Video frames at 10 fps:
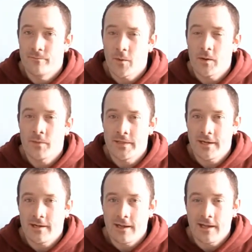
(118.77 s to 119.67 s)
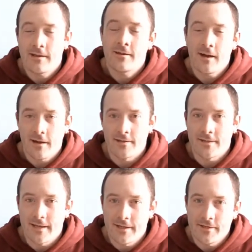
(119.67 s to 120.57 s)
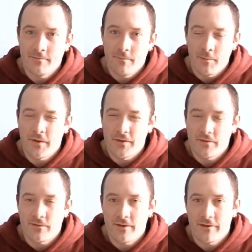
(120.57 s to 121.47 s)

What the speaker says: Probably particularly Guile's stage, my personal